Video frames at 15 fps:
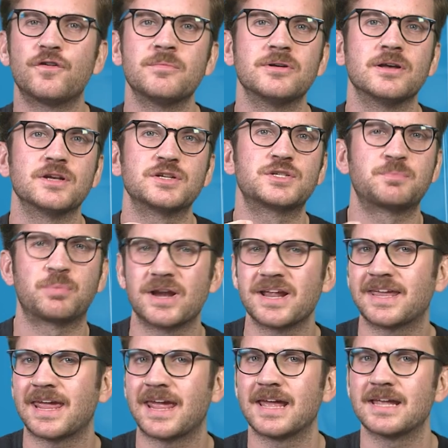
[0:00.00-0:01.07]
from a
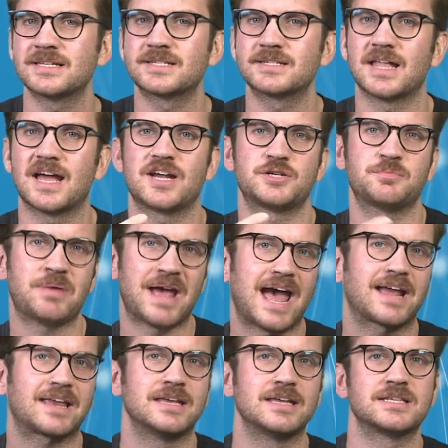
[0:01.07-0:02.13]
spray can slash
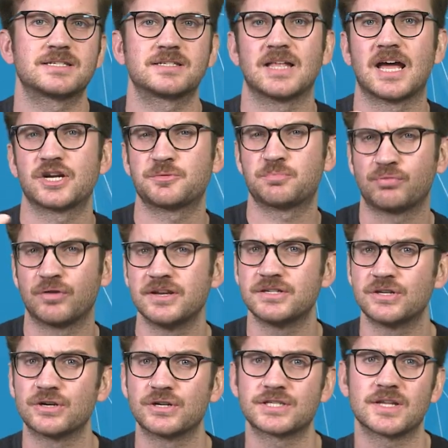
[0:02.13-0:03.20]
packet slash
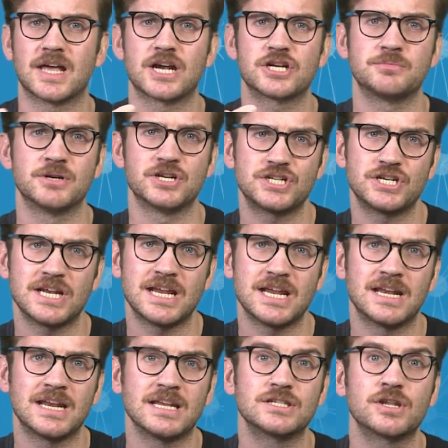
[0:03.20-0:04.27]
printer slash
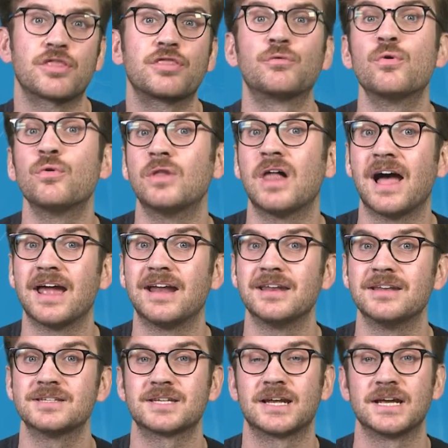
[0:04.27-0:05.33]
machine is a through line
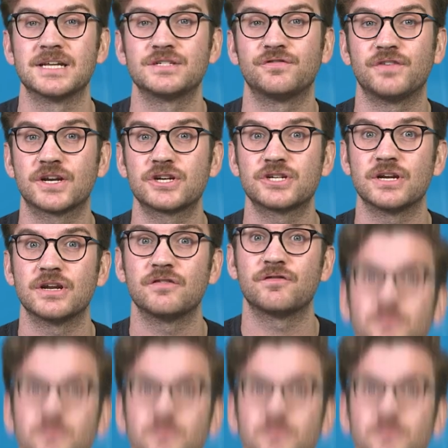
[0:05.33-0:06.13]
in science fiction